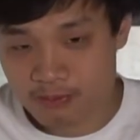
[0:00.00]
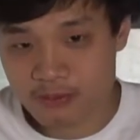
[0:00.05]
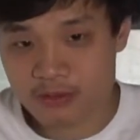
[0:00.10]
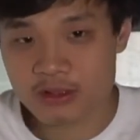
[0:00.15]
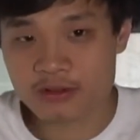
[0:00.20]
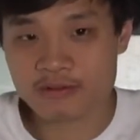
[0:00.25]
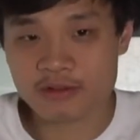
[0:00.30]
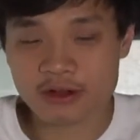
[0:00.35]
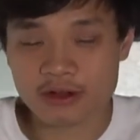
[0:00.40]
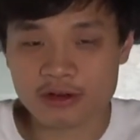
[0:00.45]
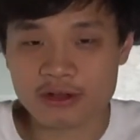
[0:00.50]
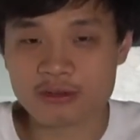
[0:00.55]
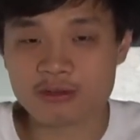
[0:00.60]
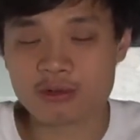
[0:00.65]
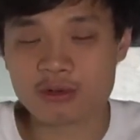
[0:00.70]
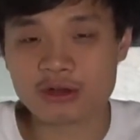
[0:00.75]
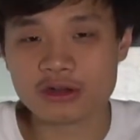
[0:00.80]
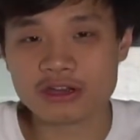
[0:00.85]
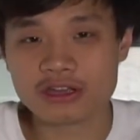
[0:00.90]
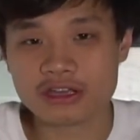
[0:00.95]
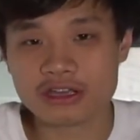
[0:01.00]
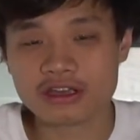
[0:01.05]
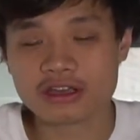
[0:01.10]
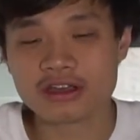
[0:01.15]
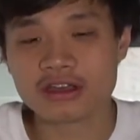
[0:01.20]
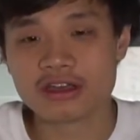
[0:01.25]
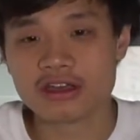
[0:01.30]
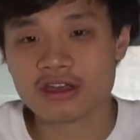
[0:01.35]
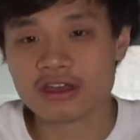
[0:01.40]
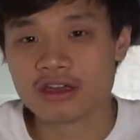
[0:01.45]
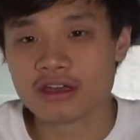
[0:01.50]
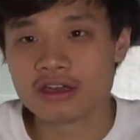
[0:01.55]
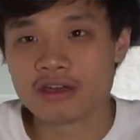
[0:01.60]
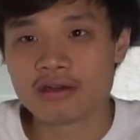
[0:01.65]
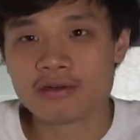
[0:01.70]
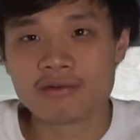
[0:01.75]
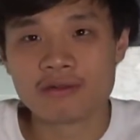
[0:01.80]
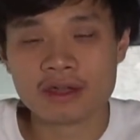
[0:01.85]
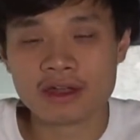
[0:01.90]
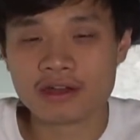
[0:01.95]
Very woody,
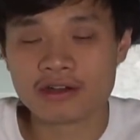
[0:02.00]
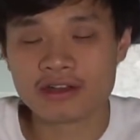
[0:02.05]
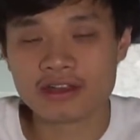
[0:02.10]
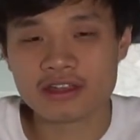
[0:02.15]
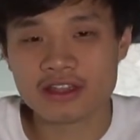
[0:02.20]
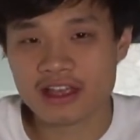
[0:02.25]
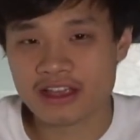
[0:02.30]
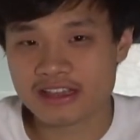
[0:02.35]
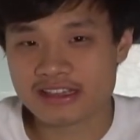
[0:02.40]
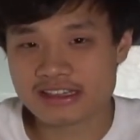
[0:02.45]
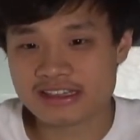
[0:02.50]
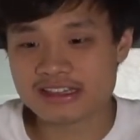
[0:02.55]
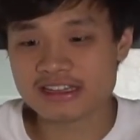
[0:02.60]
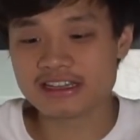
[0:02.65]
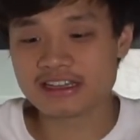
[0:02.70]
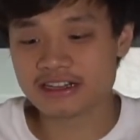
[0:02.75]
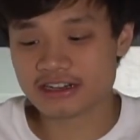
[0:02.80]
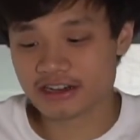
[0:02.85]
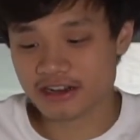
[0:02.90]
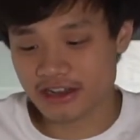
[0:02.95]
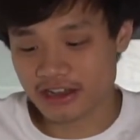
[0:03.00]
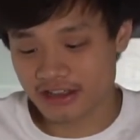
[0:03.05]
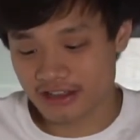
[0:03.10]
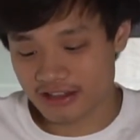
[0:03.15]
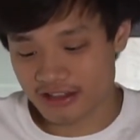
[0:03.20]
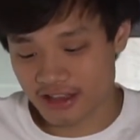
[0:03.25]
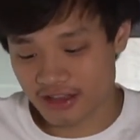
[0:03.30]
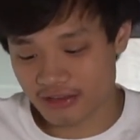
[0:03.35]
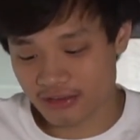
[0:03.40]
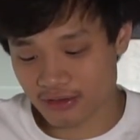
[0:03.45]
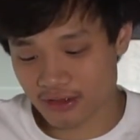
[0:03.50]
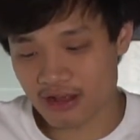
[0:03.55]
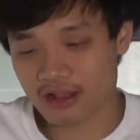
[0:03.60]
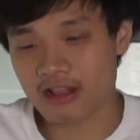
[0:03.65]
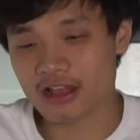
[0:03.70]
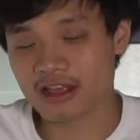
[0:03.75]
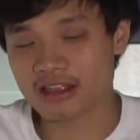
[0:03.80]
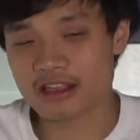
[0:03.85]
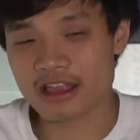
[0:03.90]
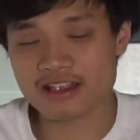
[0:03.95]
very like cedary. That's what I
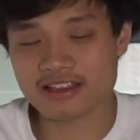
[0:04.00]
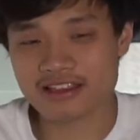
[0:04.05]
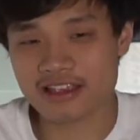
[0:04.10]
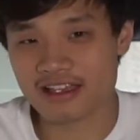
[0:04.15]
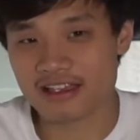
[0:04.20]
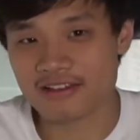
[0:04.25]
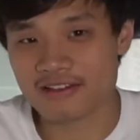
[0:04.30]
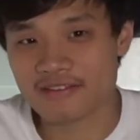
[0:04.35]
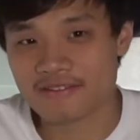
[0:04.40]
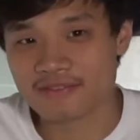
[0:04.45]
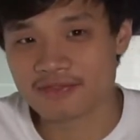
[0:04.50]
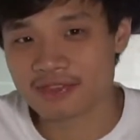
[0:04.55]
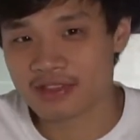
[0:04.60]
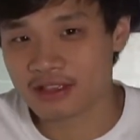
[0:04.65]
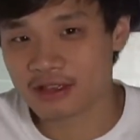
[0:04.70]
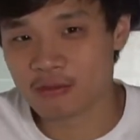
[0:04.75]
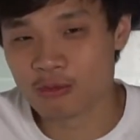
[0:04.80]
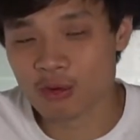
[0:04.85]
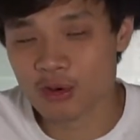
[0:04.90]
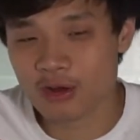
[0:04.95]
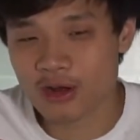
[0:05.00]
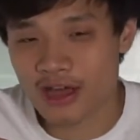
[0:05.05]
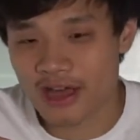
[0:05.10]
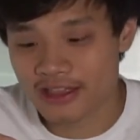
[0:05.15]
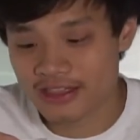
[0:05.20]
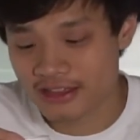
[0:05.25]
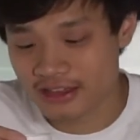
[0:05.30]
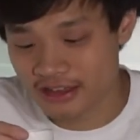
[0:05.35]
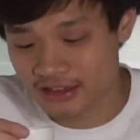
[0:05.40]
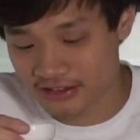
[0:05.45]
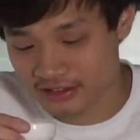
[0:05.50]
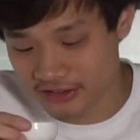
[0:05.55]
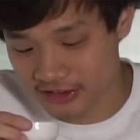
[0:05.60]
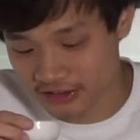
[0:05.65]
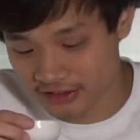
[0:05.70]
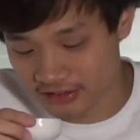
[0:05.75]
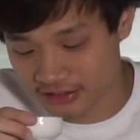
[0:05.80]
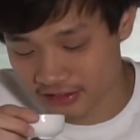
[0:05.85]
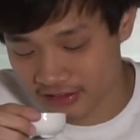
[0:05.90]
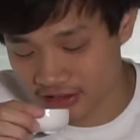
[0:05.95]
like. That's a wood I think it
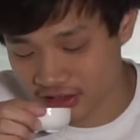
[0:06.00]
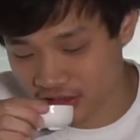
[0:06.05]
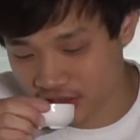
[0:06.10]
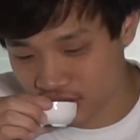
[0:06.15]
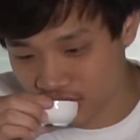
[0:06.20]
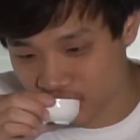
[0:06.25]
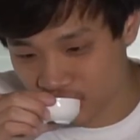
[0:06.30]
tastes like.